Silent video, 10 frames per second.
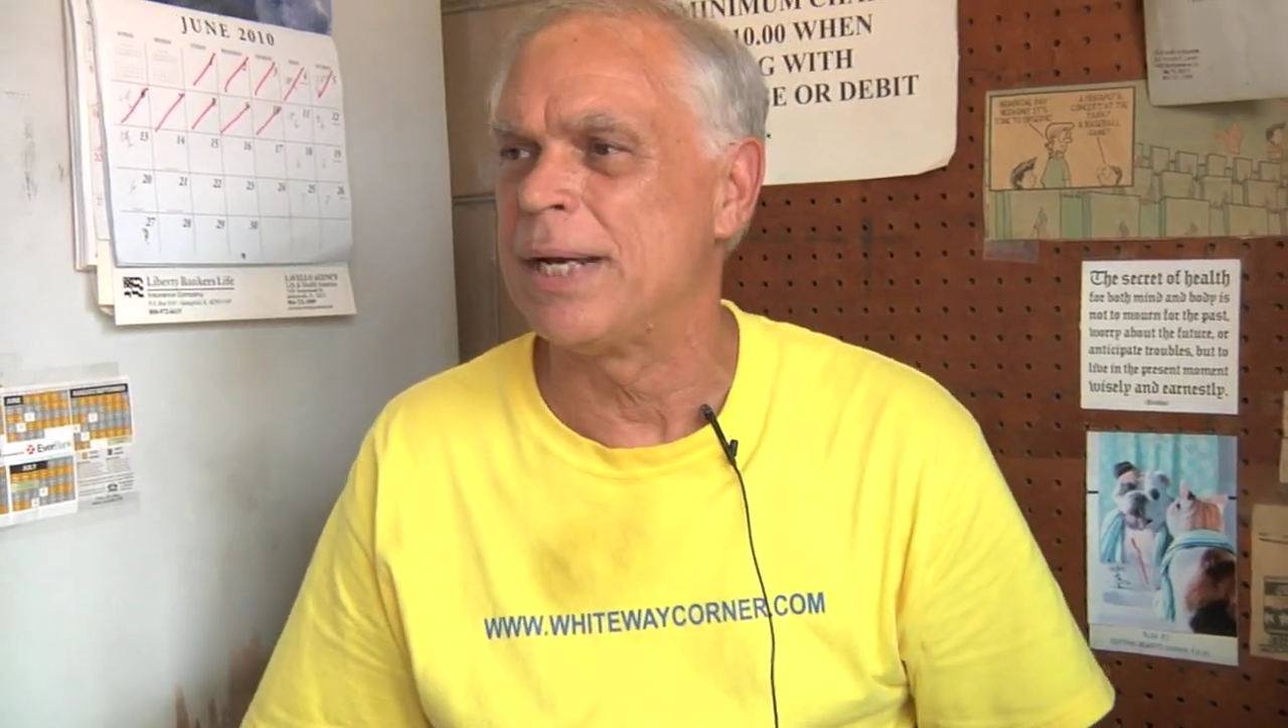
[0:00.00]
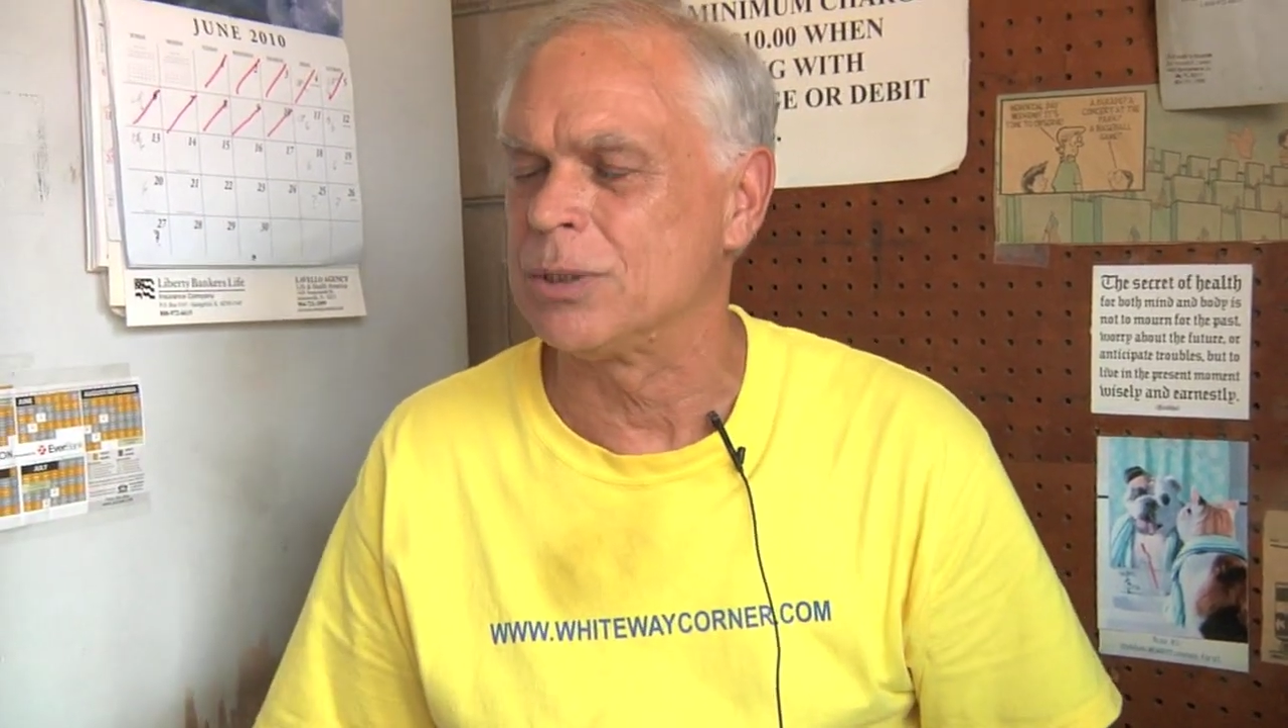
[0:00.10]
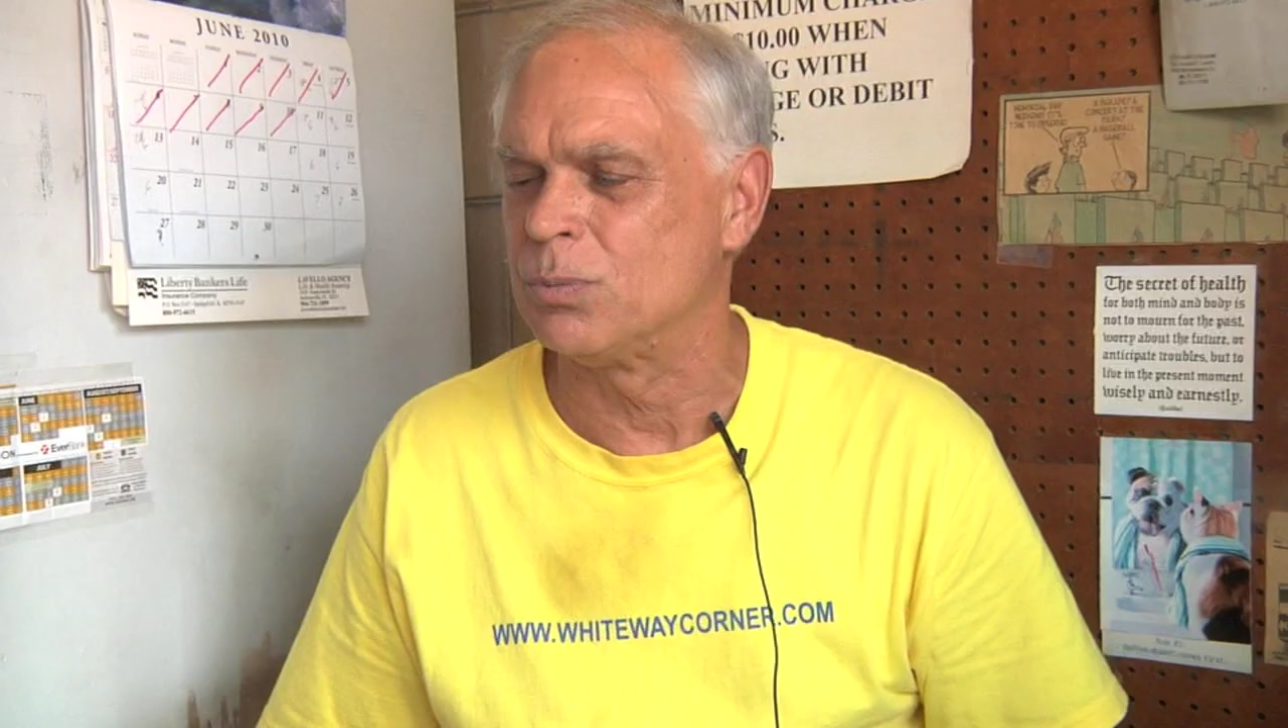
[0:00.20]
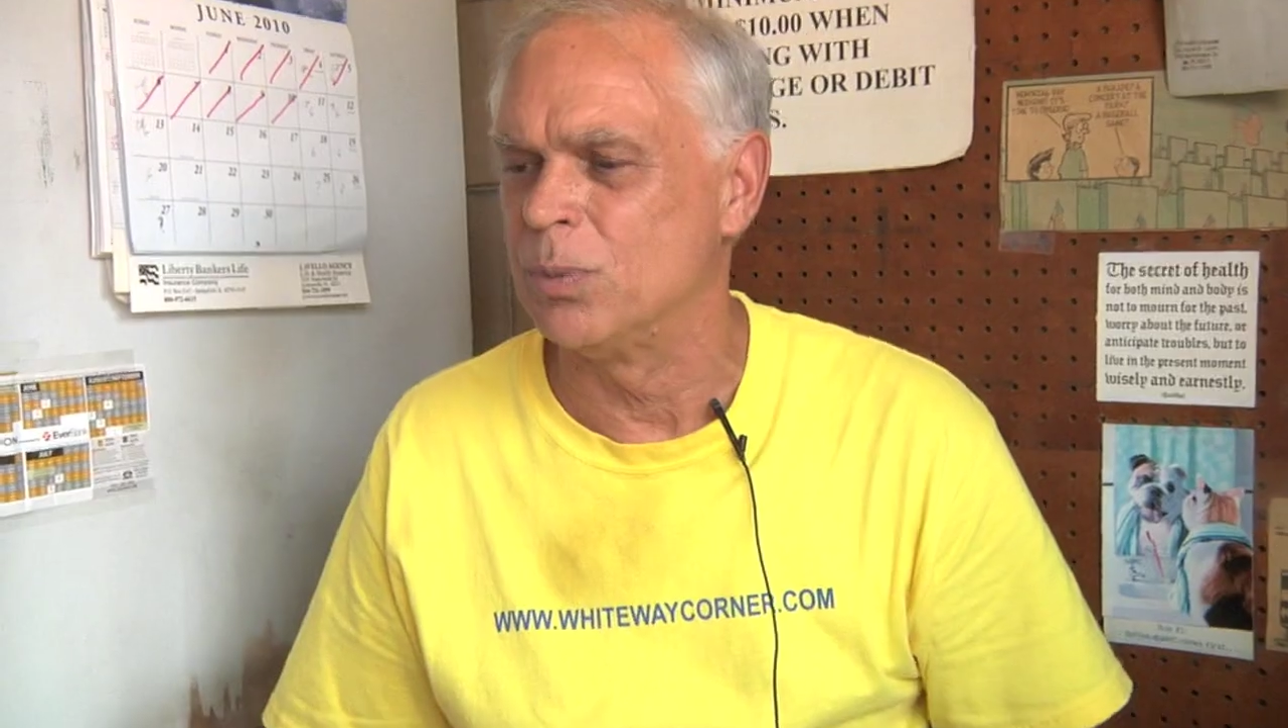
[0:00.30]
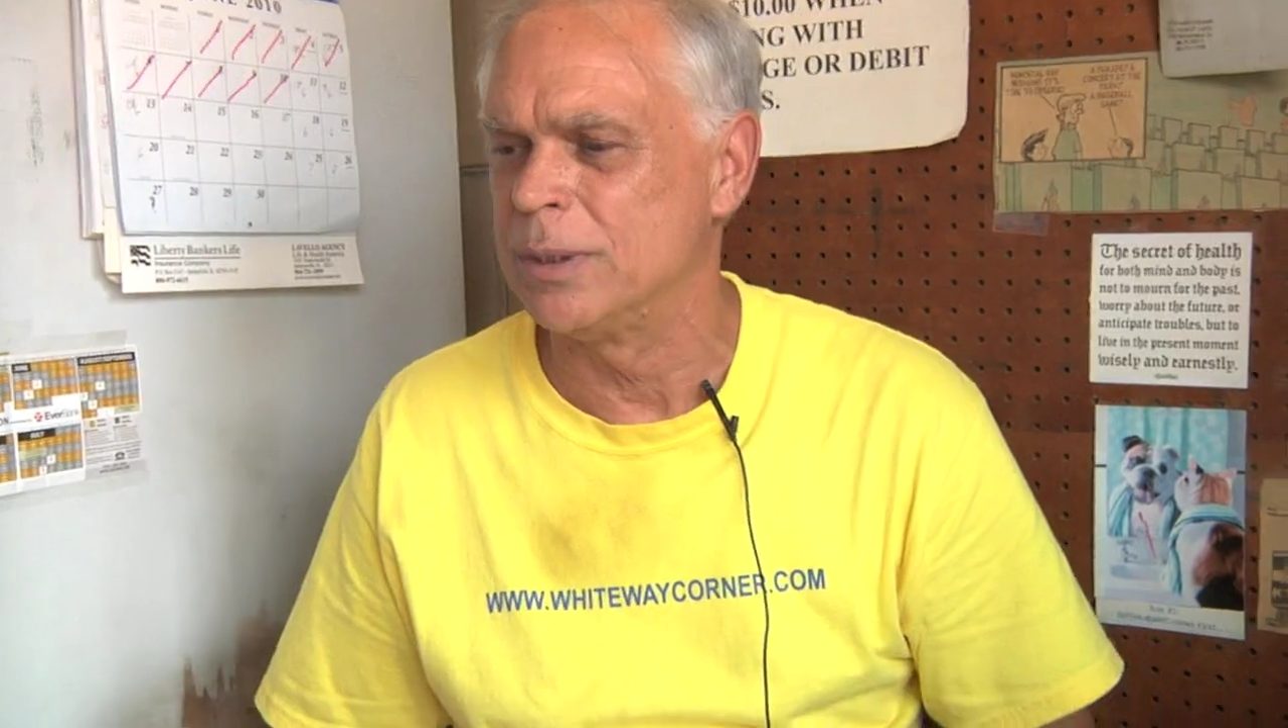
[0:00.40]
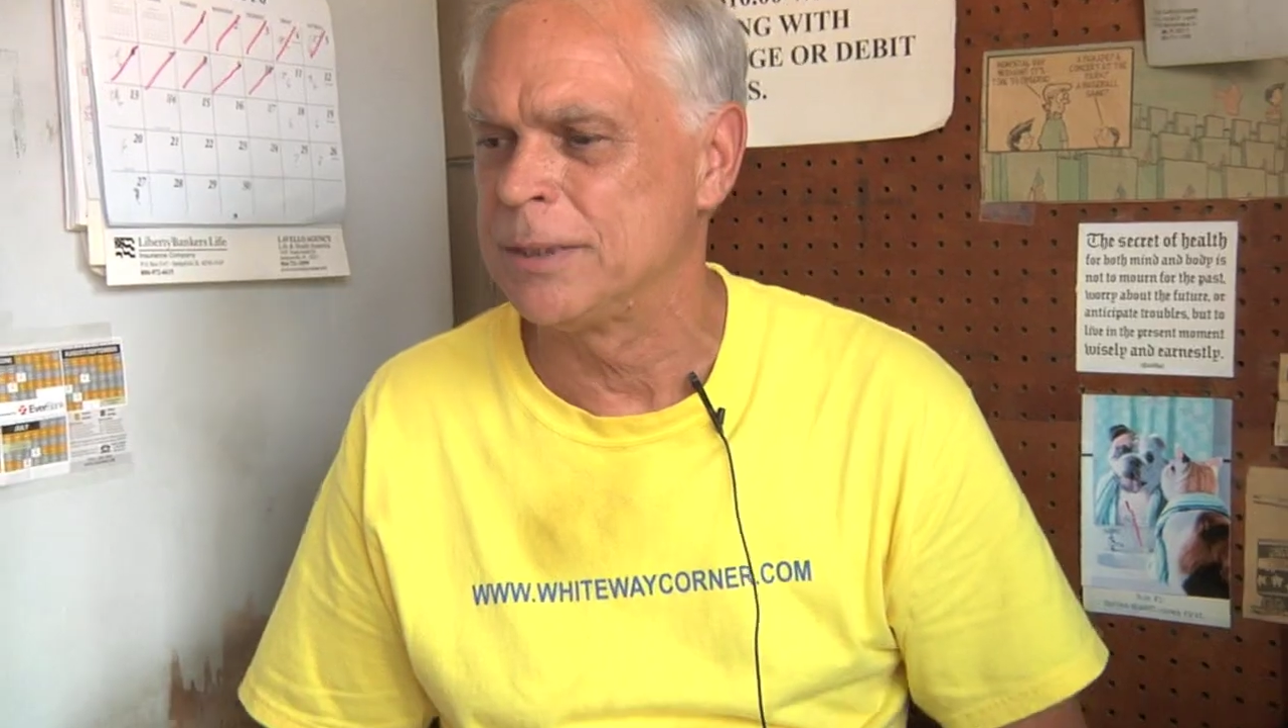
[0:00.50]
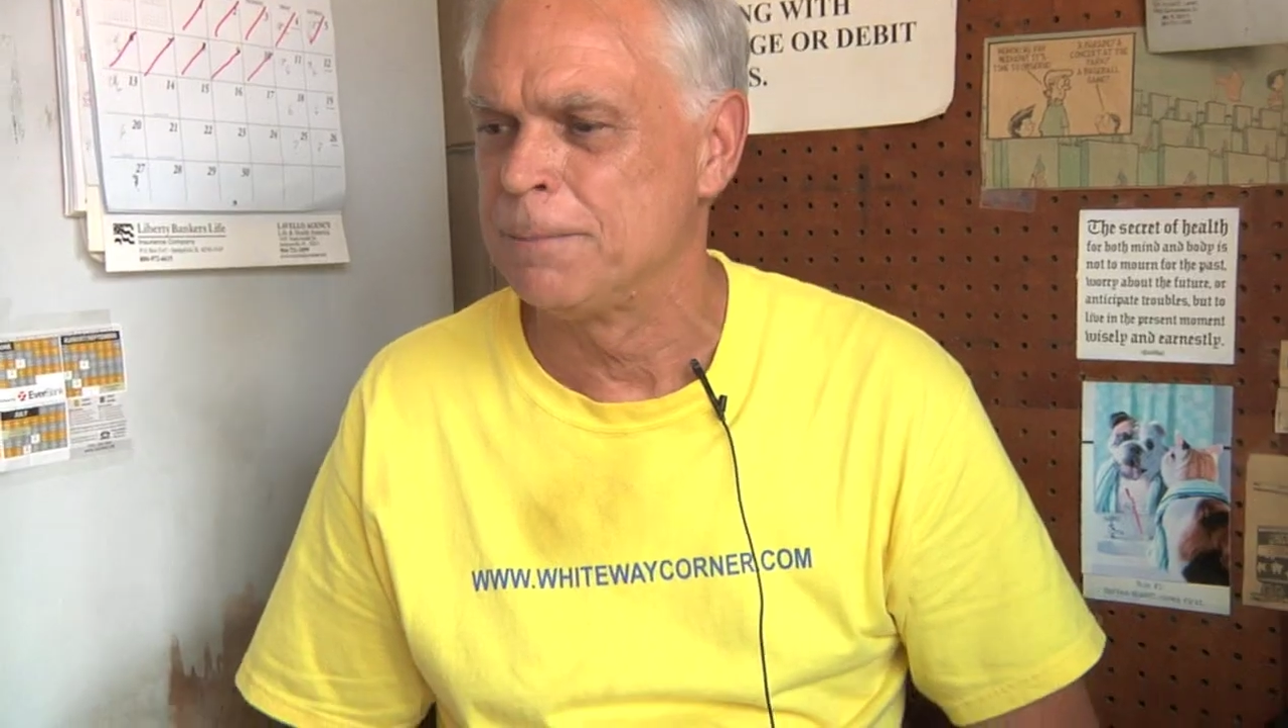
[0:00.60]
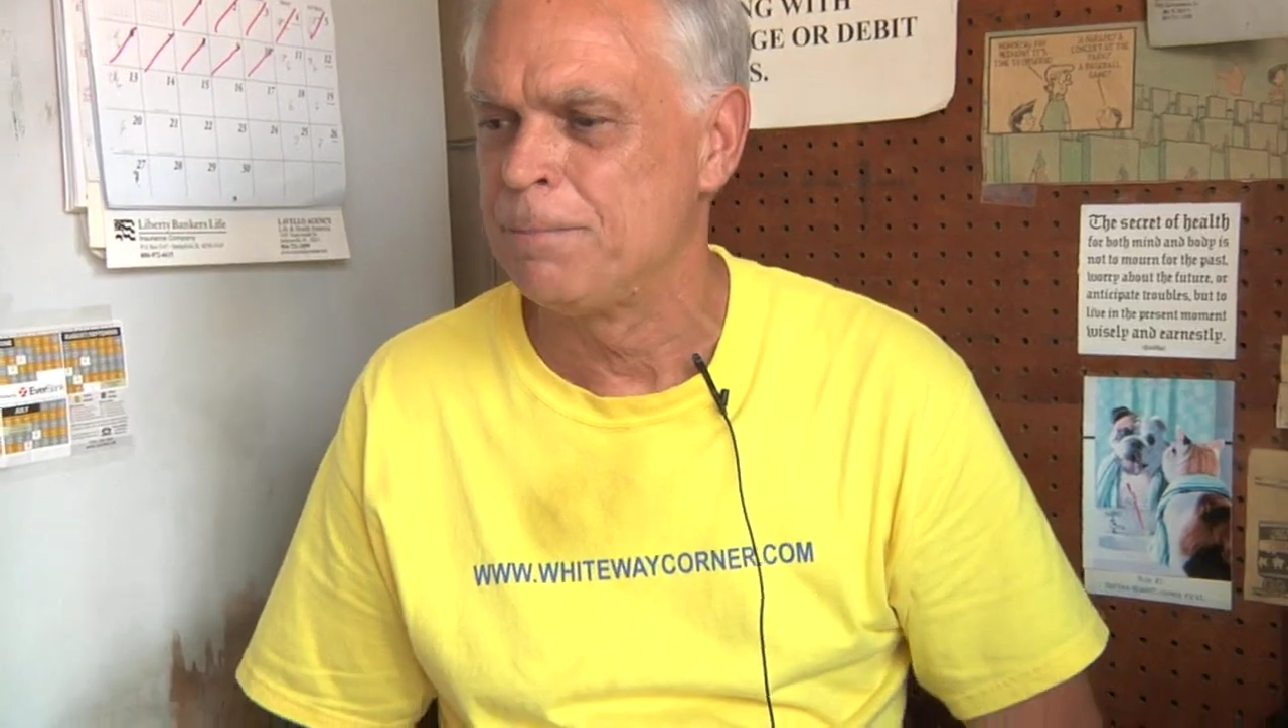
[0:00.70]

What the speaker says: House was,